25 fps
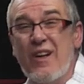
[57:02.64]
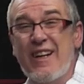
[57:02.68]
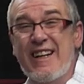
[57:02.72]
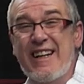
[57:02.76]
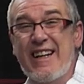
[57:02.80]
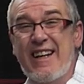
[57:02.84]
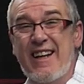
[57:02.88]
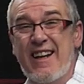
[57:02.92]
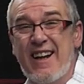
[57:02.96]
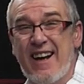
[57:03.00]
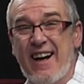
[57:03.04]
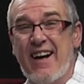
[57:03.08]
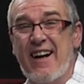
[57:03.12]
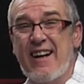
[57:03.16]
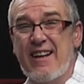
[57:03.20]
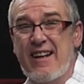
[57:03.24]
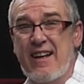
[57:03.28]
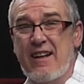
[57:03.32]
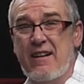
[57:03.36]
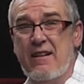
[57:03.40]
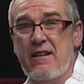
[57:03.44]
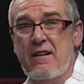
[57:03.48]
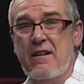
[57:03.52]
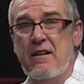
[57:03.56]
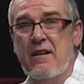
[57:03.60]

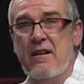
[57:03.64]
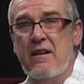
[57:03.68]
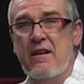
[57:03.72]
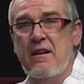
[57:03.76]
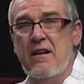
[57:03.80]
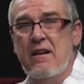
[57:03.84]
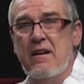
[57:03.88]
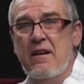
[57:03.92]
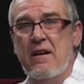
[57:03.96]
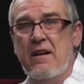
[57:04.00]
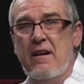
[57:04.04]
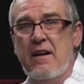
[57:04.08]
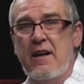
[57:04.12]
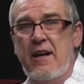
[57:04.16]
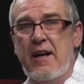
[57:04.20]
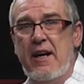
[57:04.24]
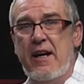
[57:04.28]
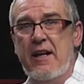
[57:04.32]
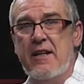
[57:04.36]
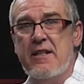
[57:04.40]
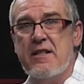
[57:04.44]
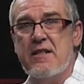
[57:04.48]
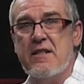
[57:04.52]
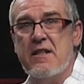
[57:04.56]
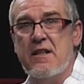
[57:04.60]
lying,
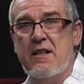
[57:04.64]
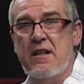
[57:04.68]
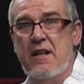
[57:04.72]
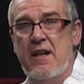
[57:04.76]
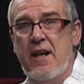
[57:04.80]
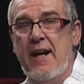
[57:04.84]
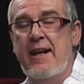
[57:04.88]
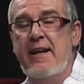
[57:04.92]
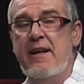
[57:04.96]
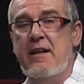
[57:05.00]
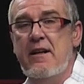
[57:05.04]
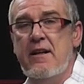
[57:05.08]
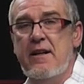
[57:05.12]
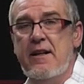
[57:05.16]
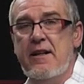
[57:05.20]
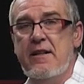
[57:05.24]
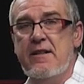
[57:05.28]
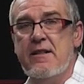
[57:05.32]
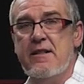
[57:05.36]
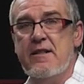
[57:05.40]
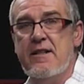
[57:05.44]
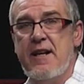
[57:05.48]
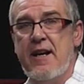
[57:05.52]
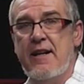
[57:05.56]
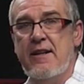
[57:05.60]
it's likely to
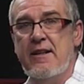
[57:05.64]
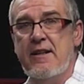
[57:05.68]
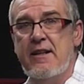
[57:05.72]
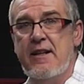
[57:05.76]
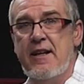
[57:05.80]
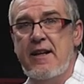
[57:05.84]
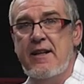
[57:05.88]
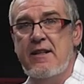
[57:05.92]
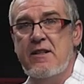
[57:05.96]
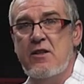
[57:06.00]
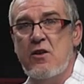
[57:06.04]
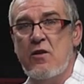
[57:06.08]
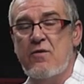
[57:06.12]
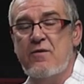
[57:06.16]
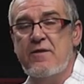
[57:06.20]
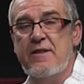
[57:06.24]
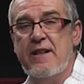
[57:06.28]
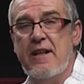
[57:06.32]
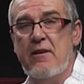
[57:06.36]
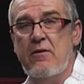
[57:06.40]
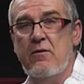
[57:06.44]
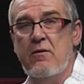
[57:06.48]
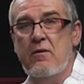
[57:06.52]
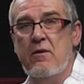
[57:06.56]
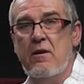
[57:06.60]
send kids off
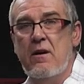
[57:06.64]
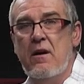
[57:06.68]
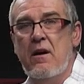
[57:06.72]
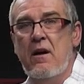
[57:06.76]
down